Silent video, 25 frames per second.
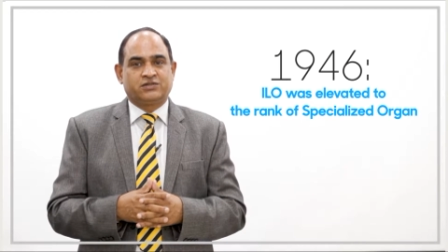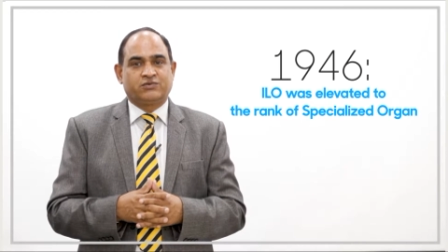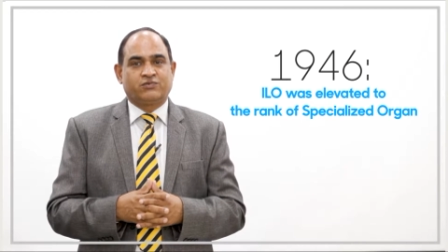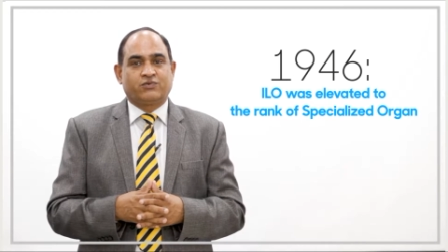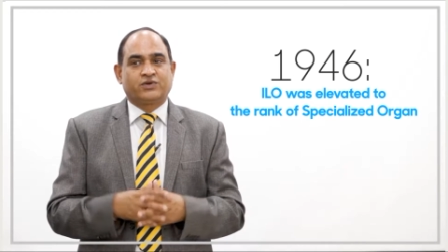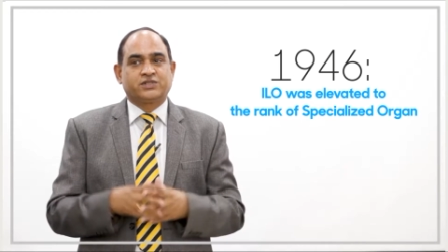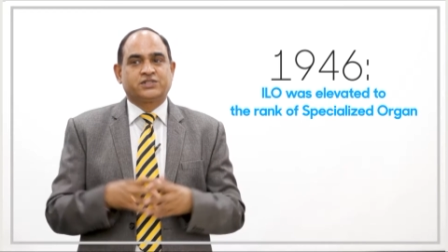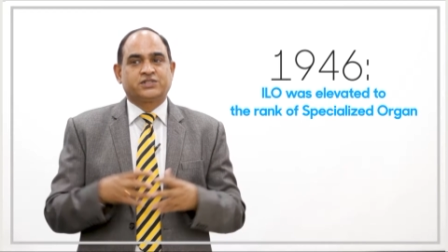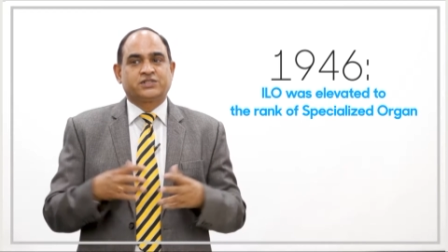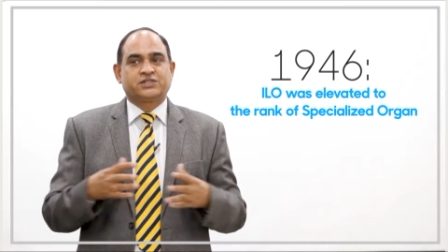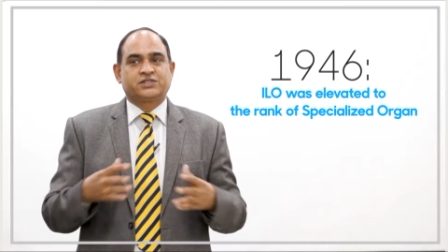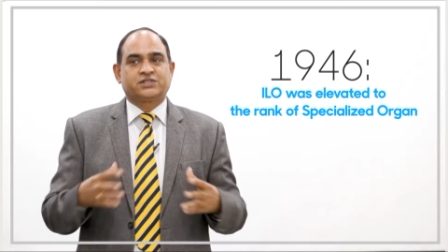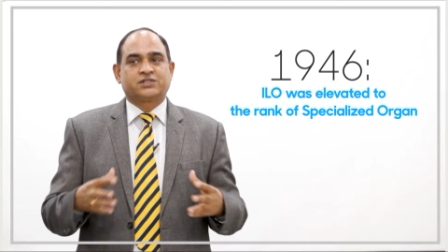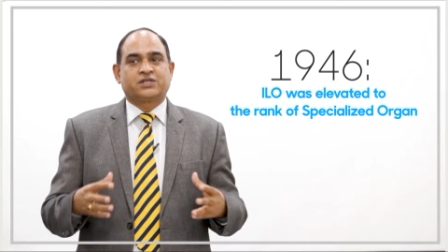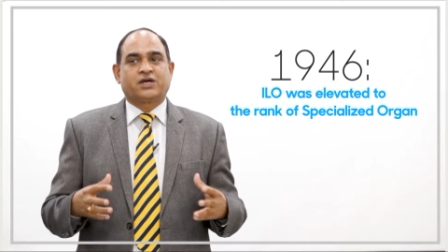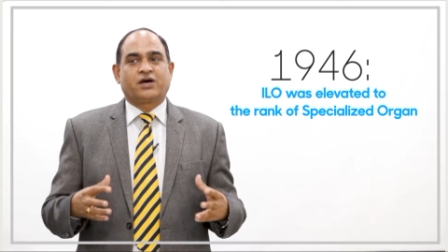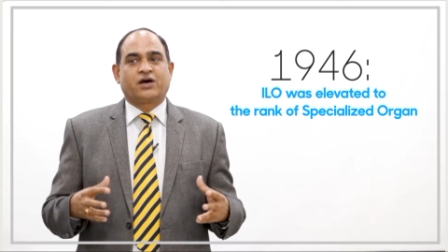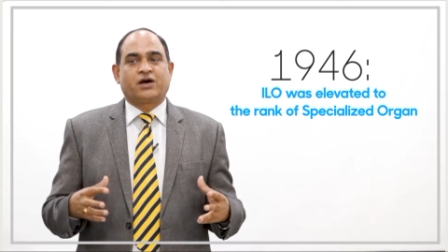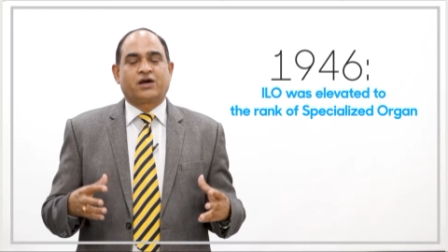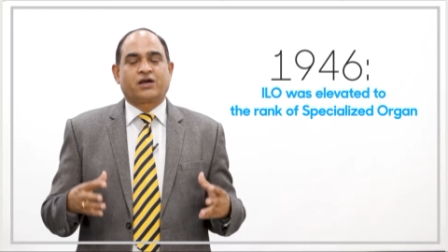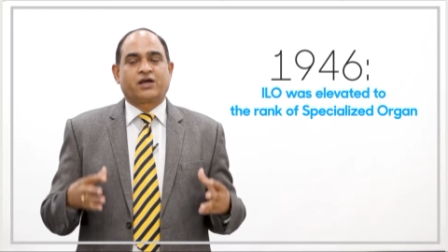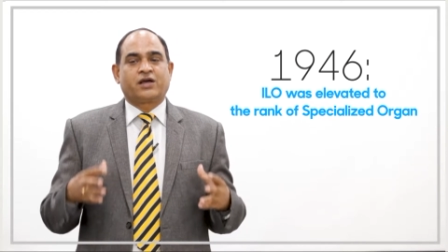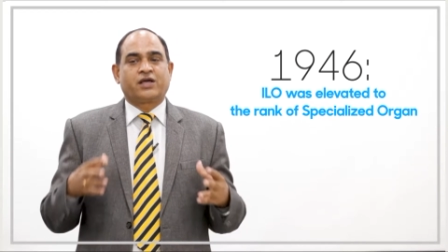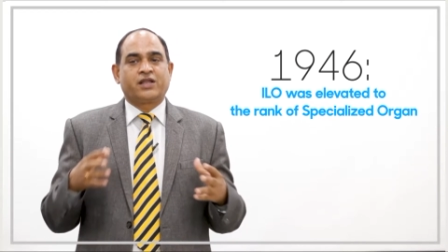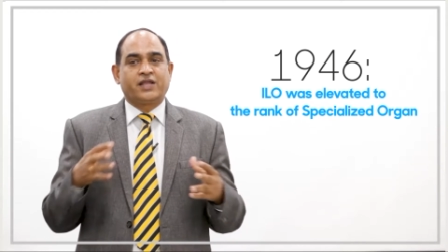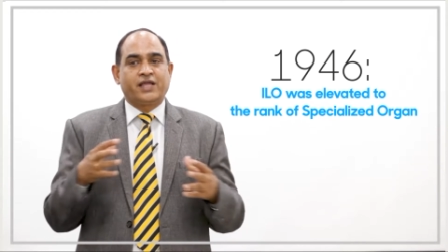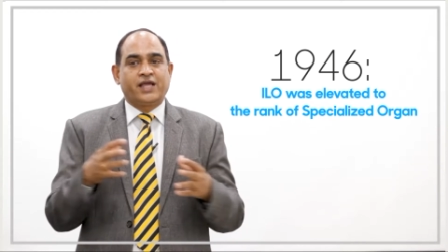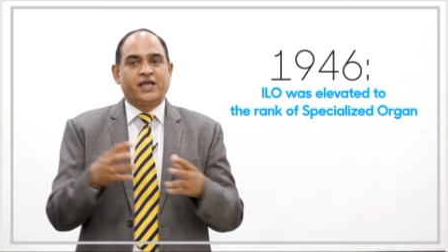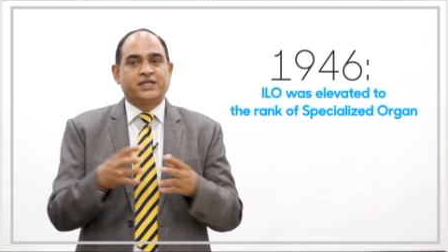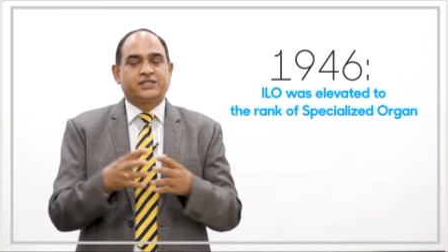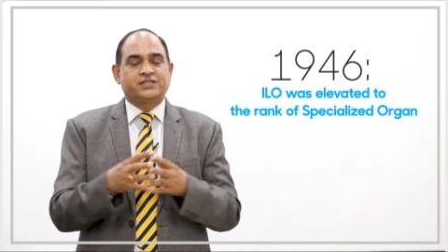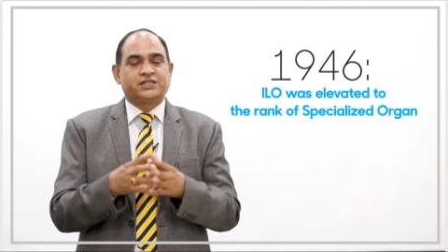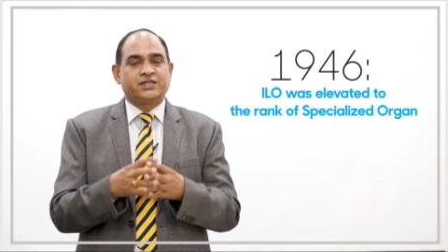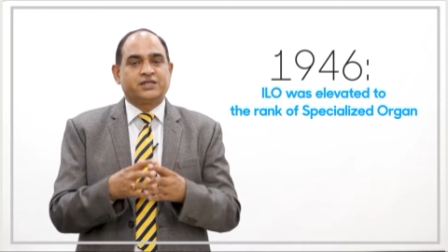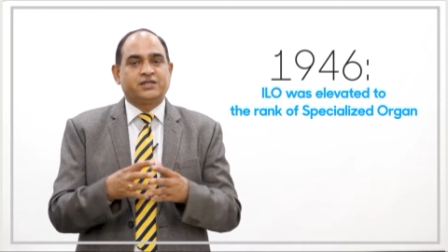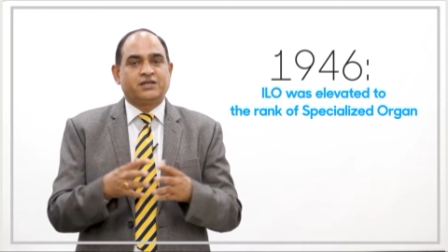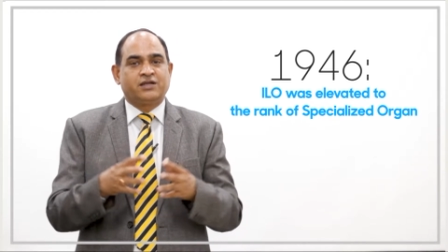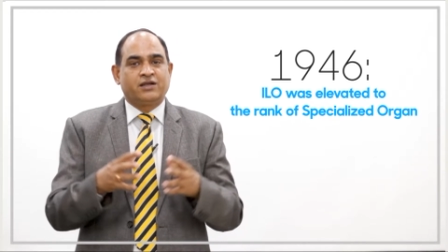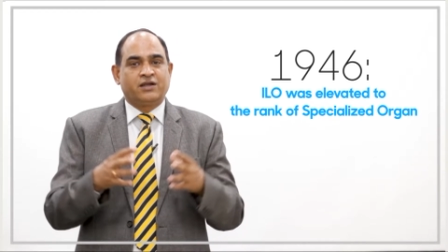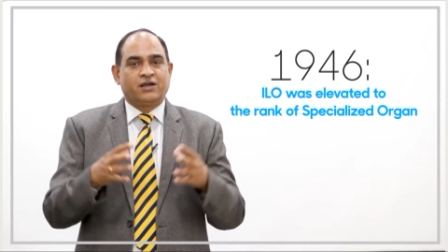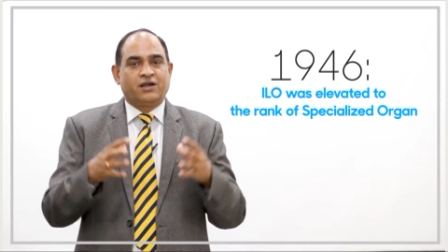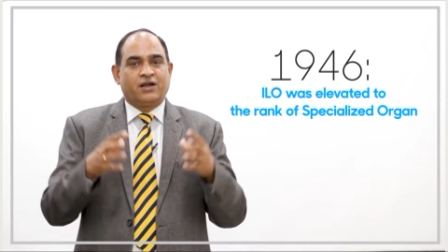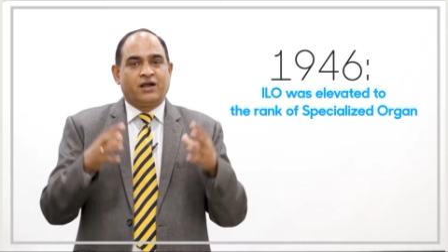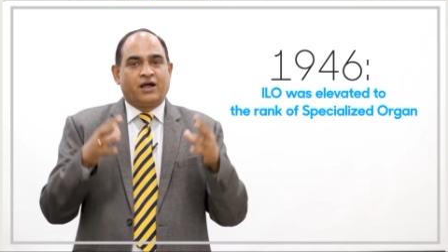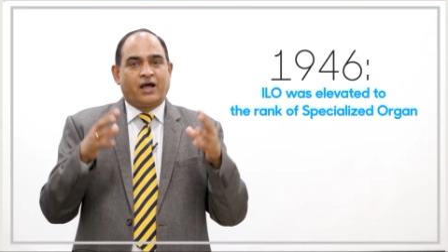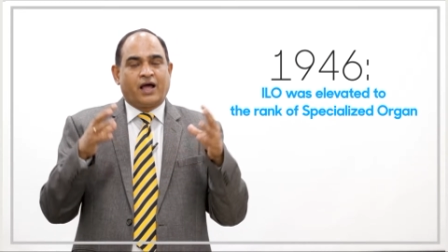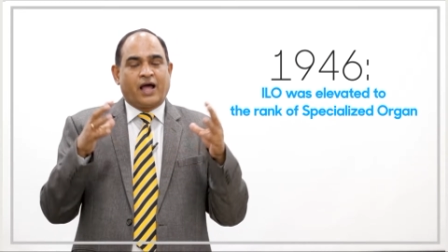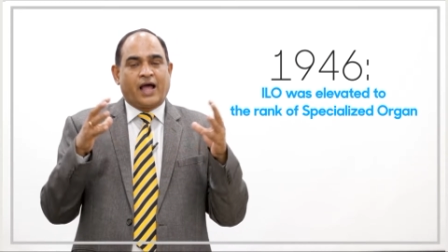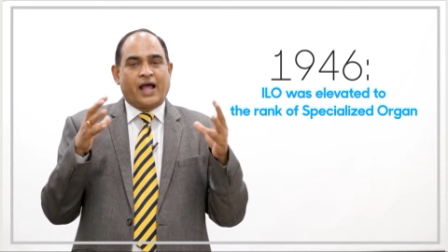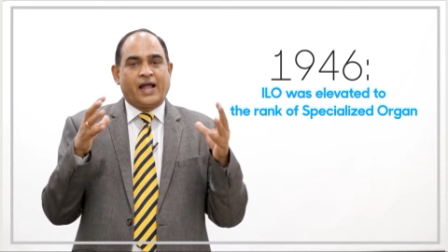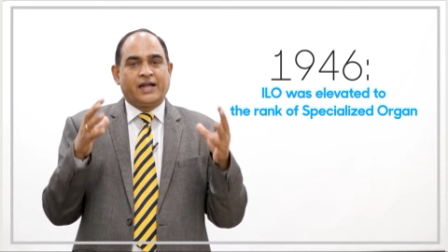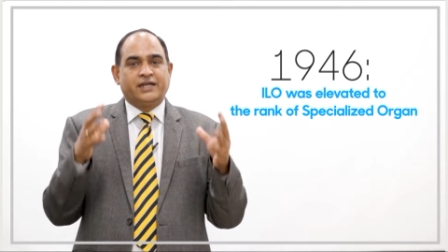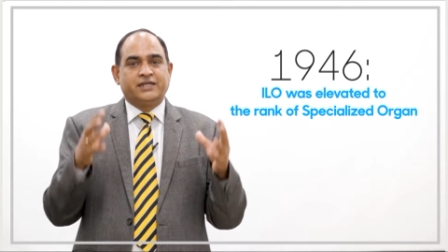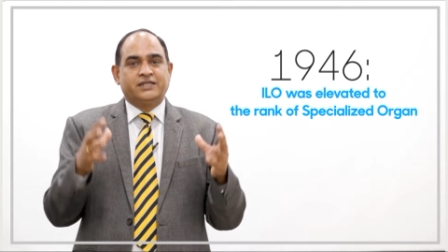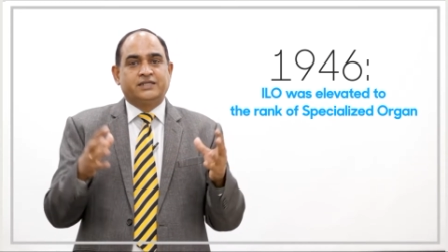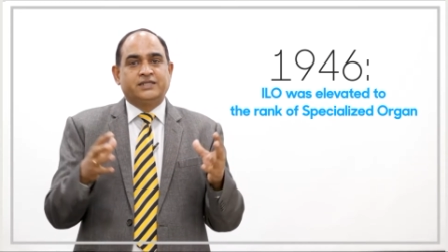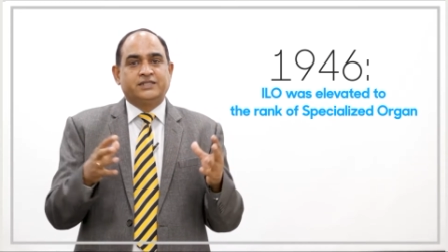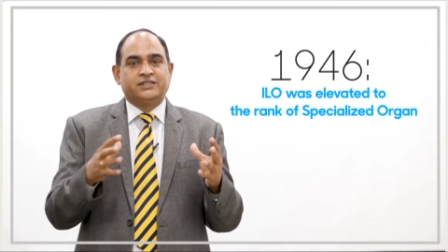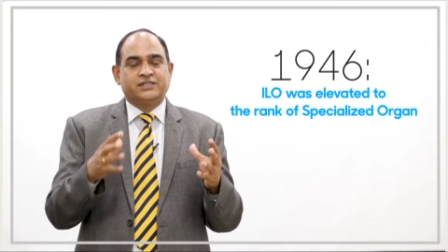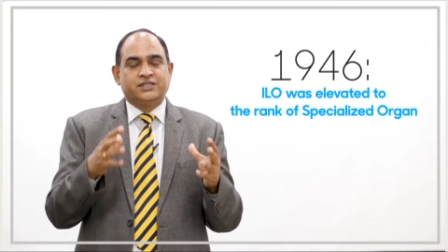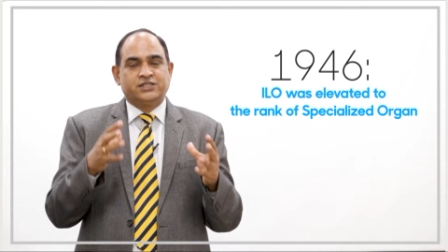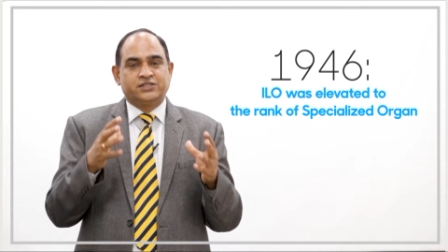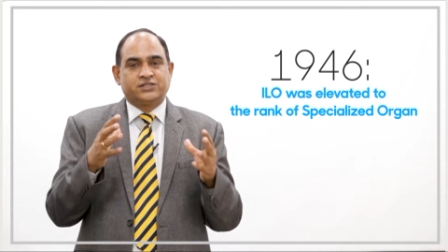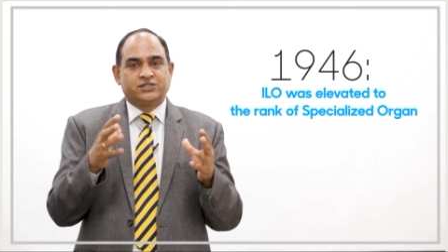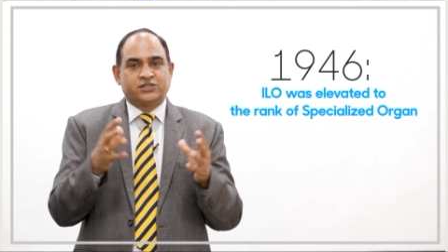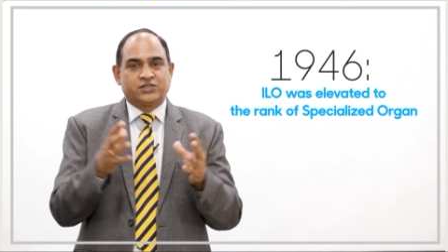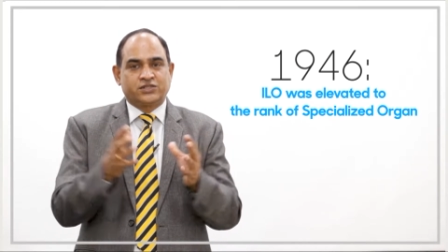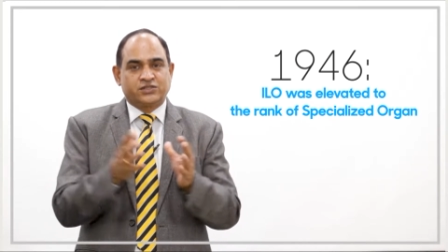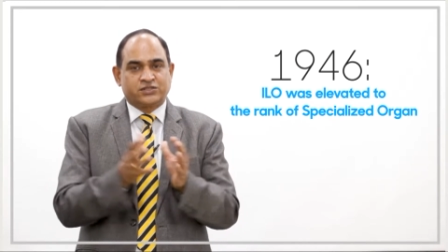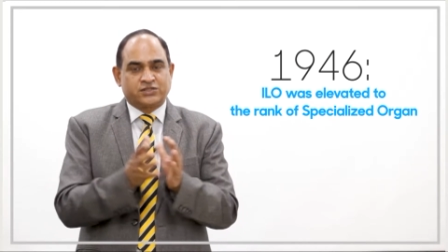was created, and this